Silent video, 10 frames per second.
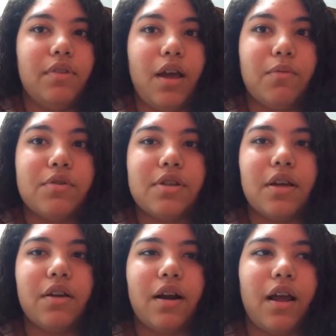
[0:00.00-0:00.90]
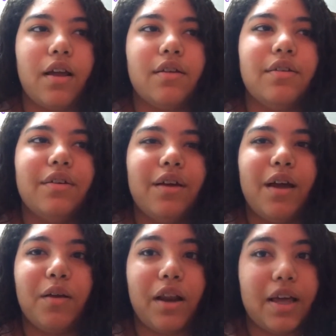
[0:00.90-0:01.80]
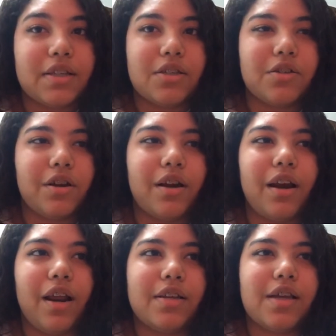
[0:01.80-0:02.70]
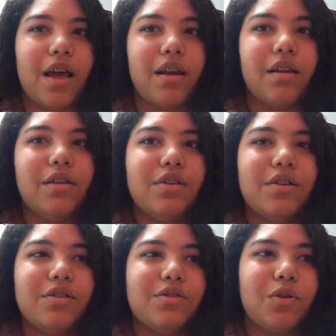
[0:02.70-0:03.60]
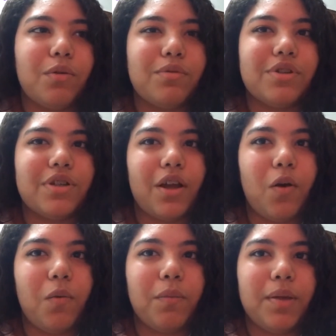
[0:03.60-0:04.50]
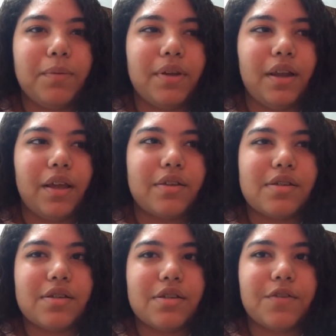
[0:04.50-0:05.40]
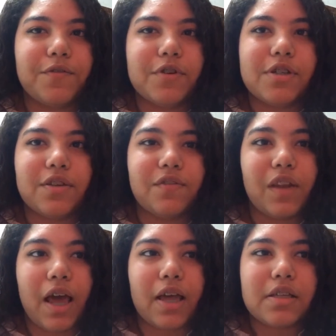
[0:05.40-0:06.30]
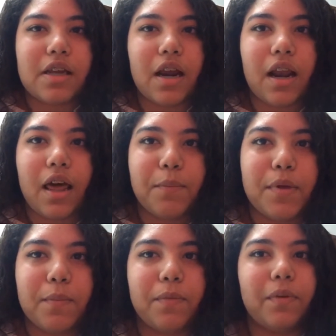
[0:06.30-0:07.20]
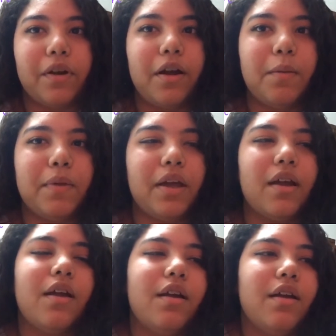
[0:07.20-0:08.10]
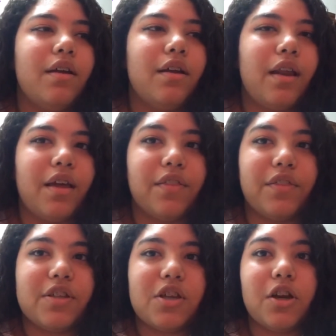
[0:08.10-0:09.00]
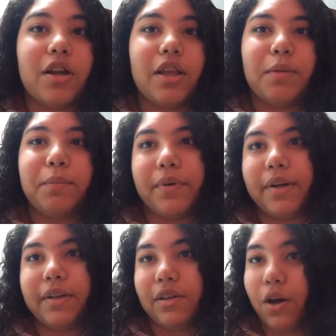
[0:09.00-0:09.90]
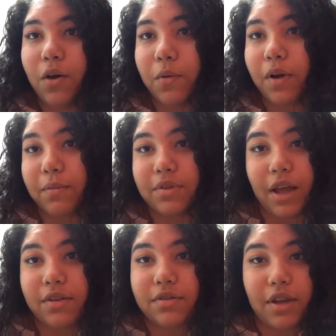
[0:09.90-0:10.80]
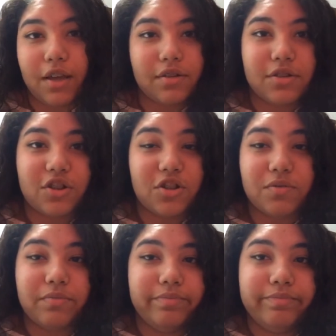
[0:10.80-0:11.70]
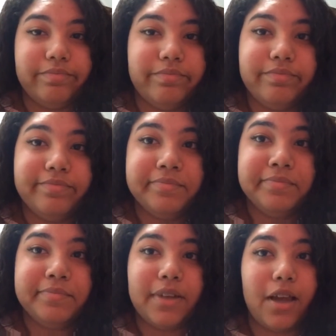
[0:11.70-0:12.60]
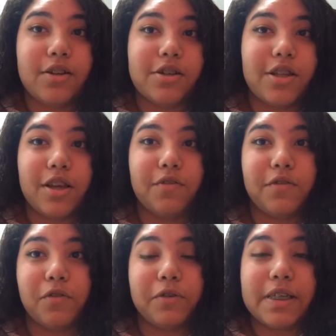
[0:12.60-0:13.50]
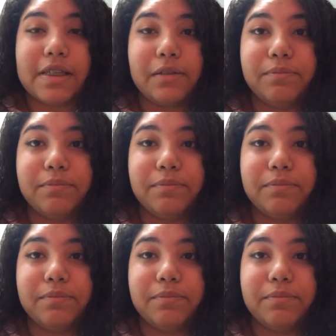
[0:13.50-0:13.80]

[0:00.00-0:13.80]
I was there at nine, and classes started at nine ten. So I was just like, oh, maybe like since it's the first day of class, not a lot of people are coming like this early. But no, I was I was, I was just I was just there for no reason.